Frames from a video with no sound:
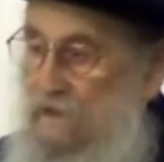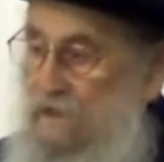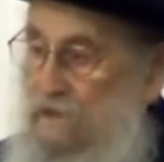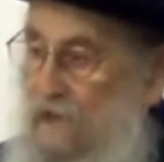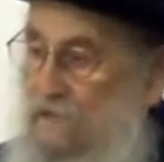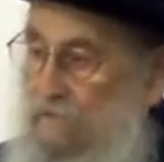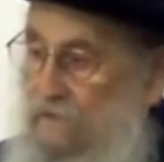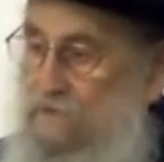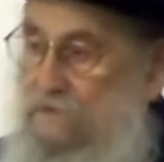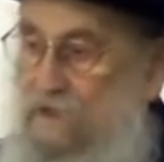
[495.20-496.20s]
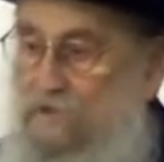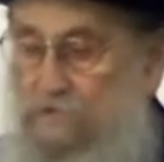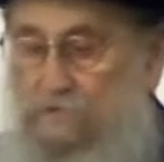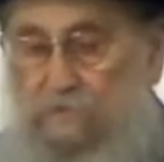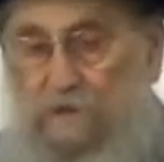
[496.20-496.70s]
In other words, he has
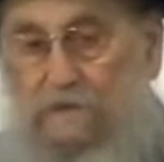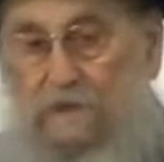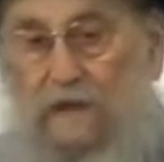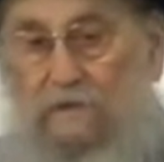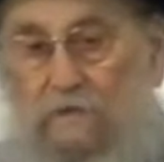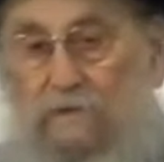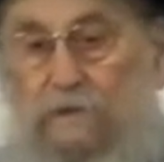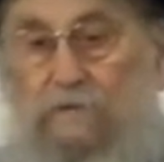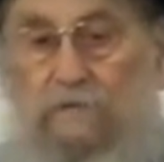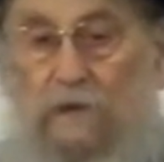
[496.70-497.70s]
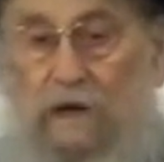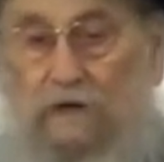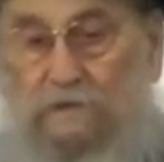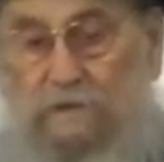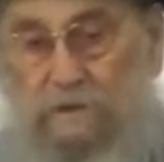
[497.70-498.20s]
to speak not only to the
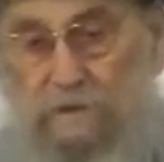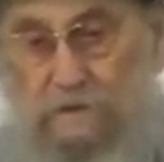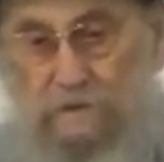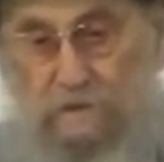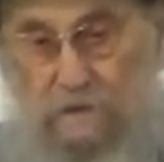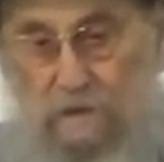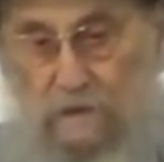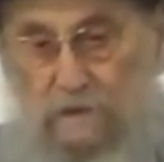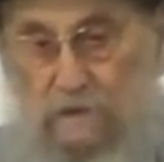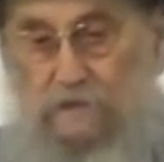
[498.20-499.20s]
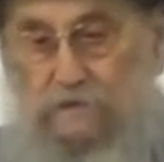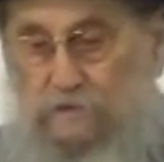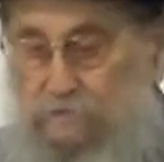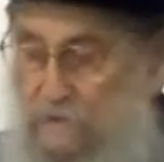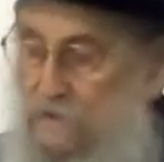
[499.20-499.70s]
audience, he has to
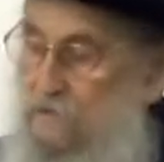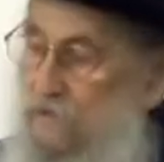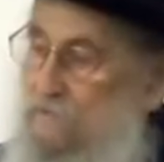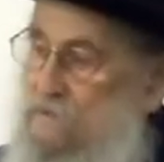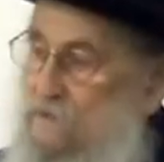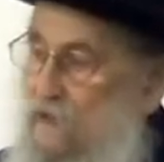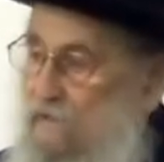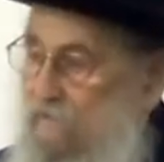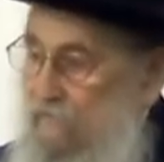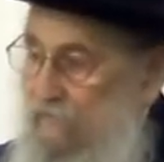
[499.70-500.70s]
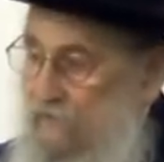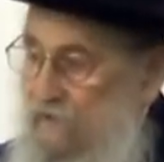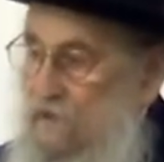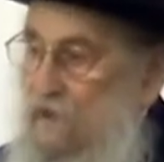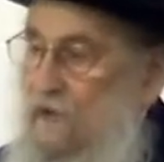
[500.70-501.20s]
speak to himself.
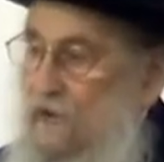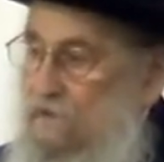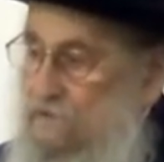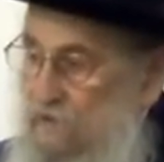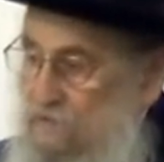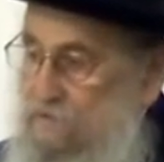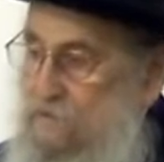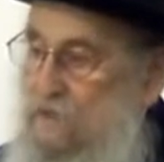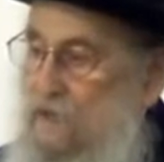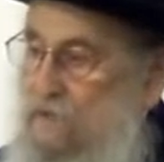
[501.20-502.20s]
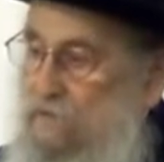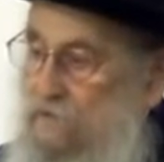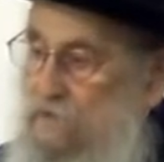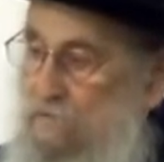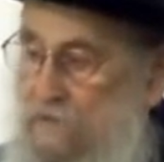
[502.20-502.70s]
Associate
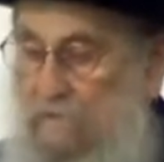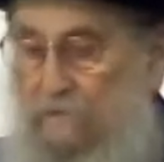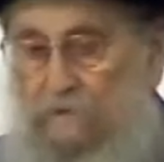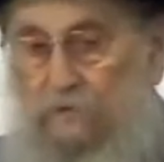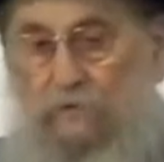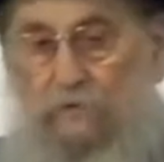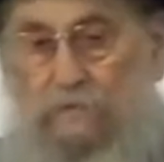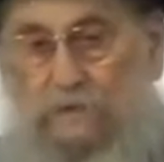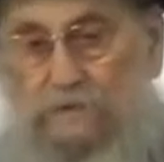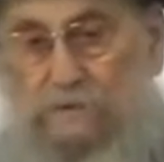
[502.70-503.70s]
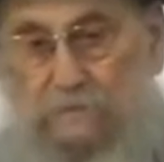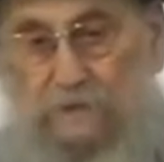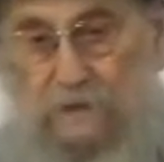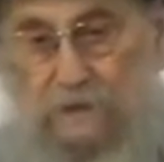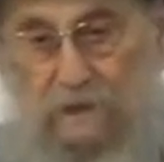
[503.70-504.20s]
with the people to whom he is
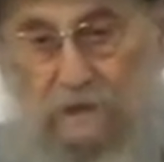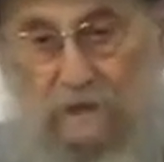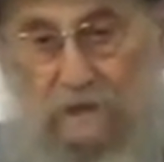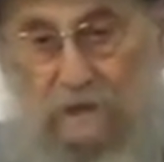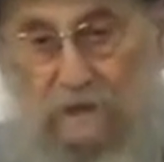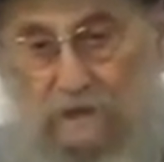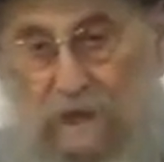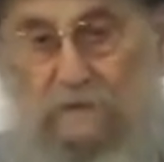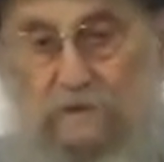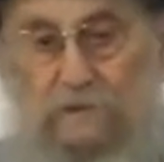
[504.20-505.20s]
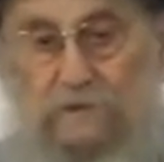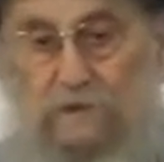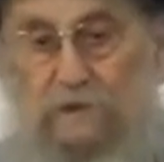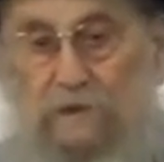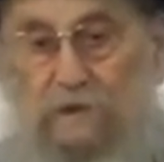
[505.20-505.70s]
speaking. Not
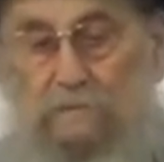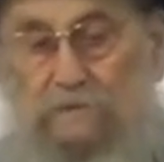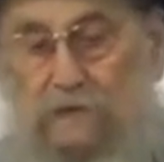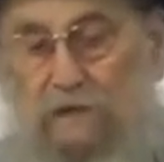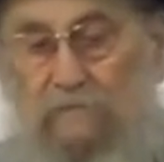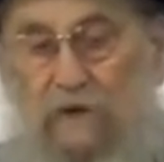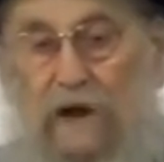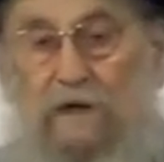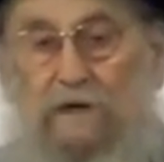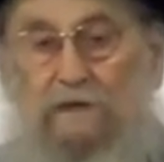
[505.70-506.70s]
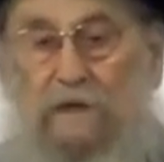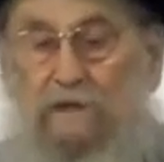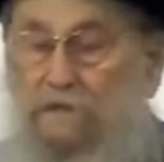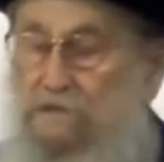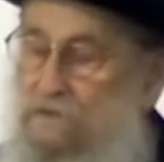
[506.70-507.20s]
consider himself higher
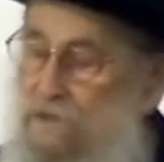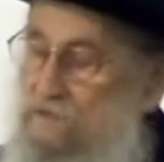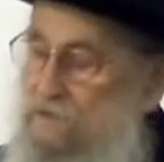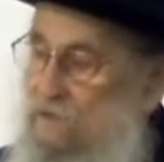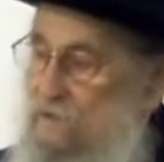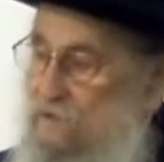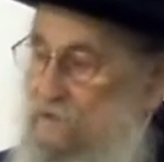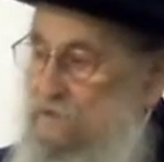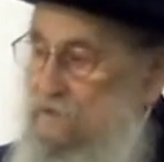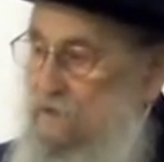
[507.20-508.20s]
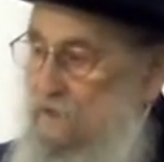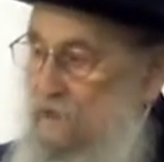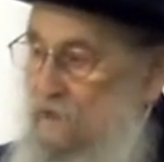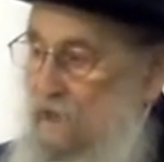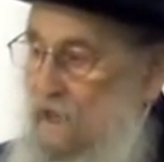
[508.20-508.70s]
than his
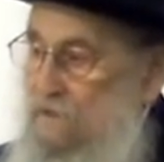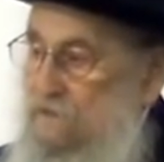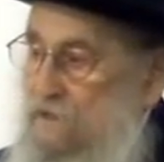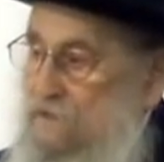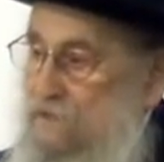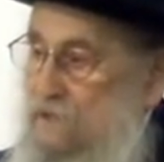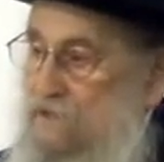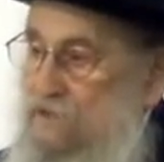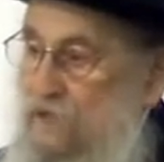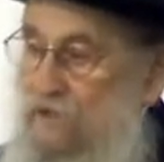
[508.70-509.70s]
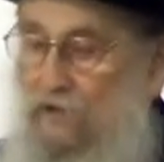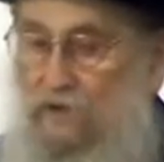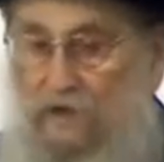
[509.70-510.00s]
listeners. As they say,